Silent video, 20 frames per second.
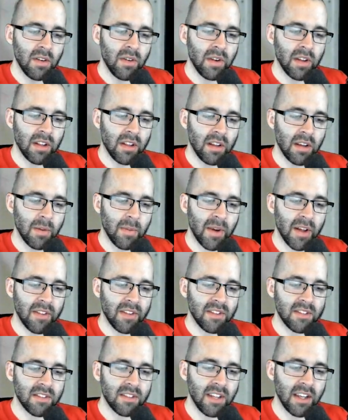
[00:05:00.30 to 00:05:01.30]
You can think about
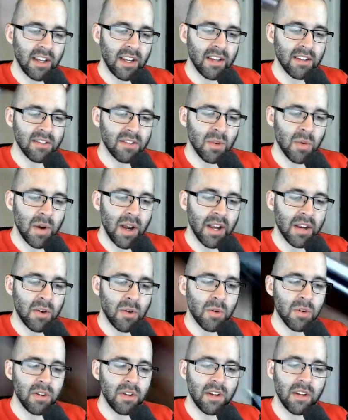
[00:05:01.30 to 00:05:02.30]
this thing as the y
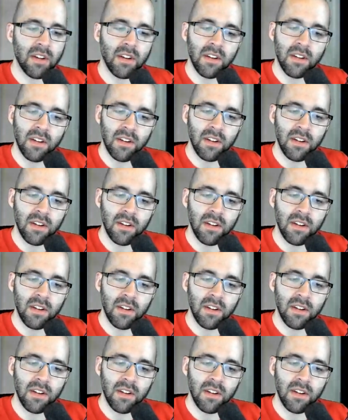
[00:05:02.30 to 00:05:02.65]
coordinate.